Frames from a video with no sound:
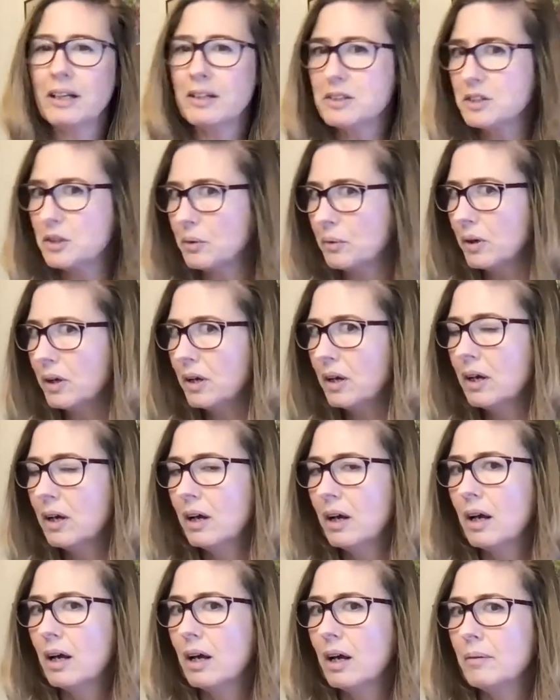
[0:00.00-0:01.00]
So
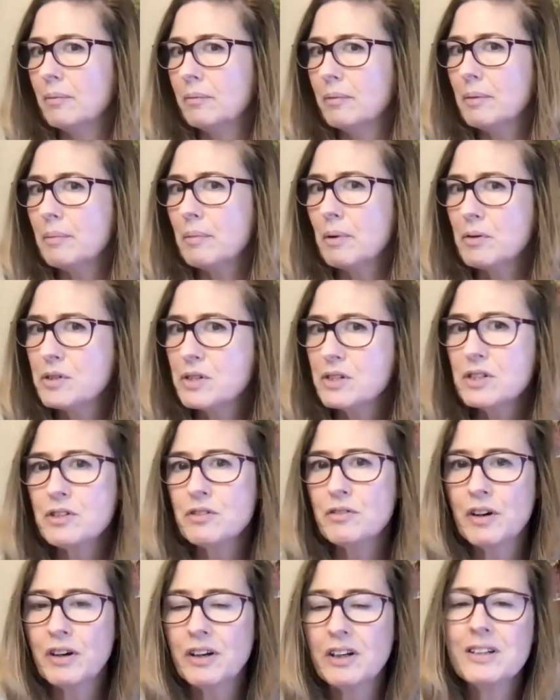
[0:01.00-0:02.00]
emotions are
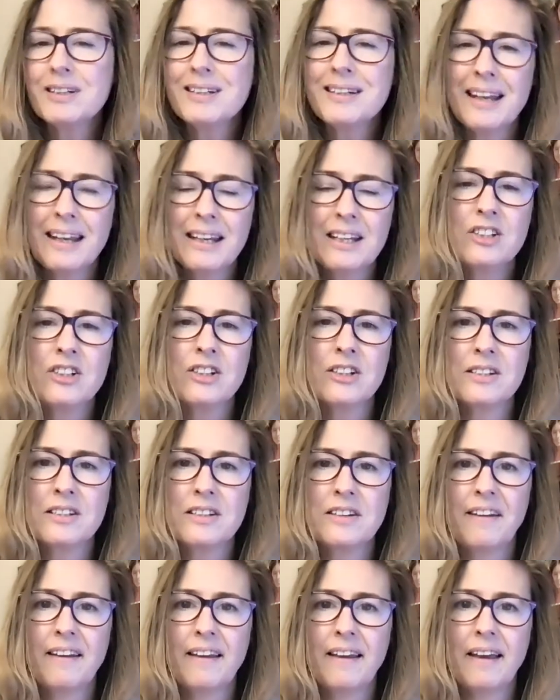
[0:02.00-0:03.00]
very contagious.
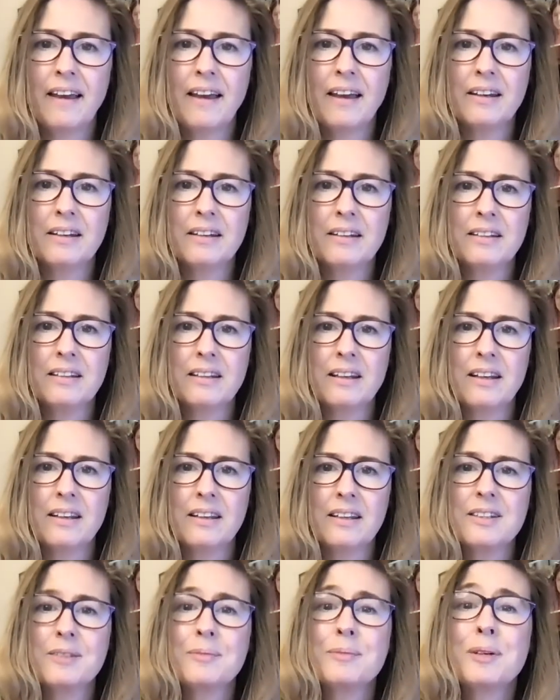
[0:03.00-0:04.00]
And
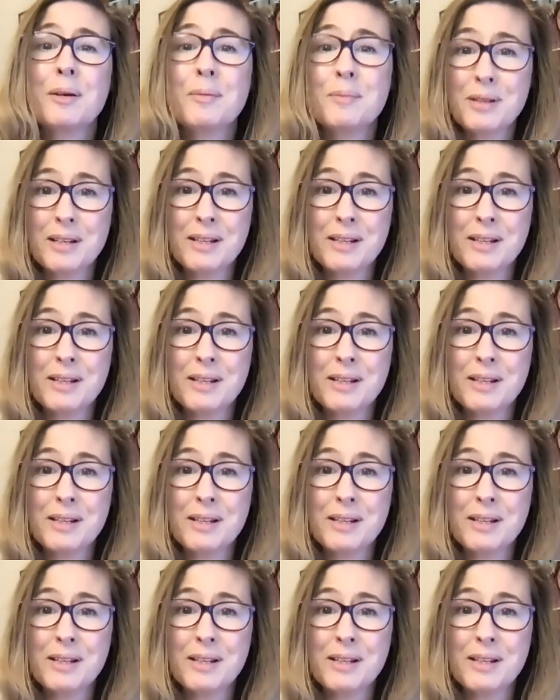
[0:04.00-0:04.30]
sometimes,